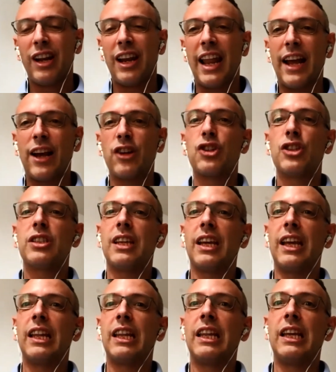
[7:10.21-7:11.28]
languages
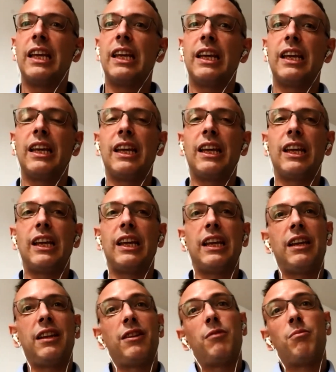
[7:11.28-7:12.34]
in
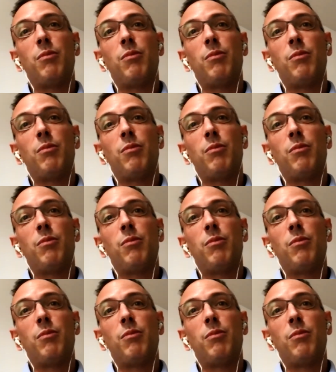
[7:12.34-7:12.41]
the